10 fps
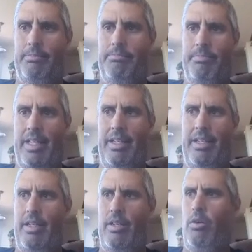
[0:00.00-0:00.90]
it
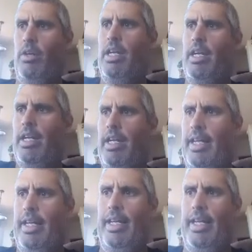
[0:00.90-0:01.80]
you know
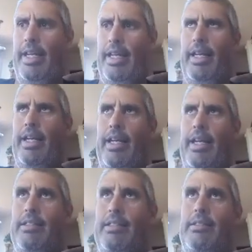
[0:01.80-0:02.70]

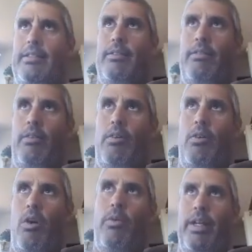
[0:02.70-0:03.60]
it's
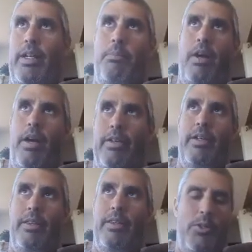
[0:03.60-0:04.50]
growing in
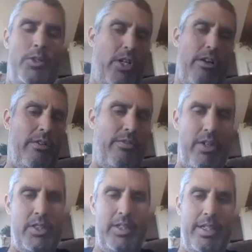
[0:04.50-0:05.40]
brotherhood through shared
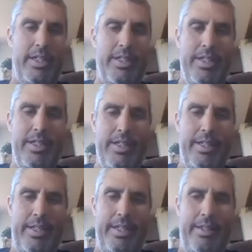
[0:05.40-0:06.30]
adversity
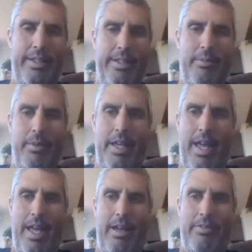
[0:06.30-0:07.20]
that we
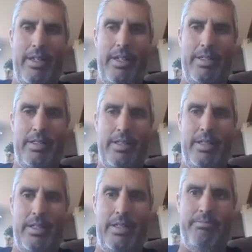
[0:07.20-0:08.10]
have. And it's
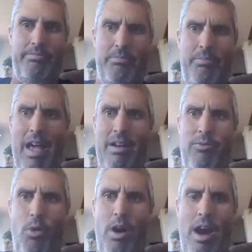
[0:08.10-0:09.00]
about a
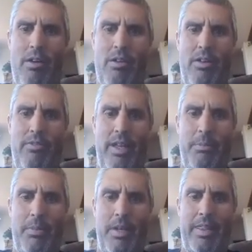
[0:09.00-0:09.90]
4-hour
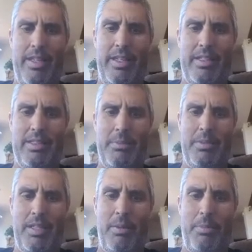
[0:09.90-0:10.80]
event, but I think it's
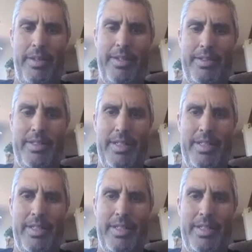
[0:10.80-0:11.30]
something our players